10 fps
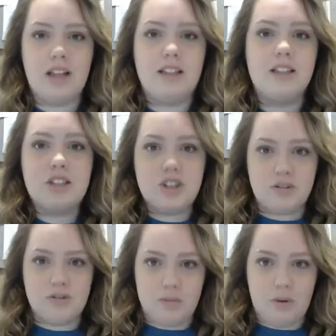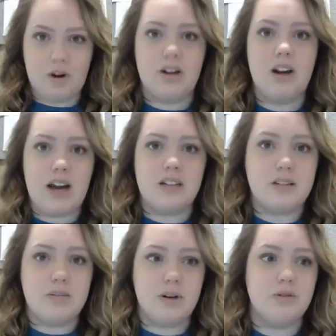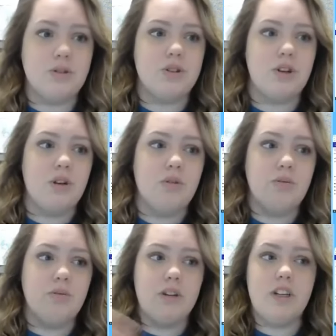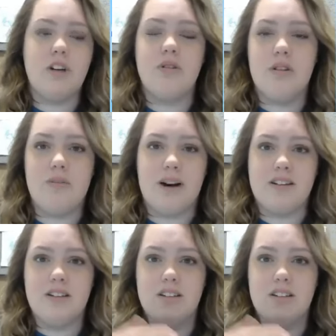Like, this is your report as opposed to when you go through the process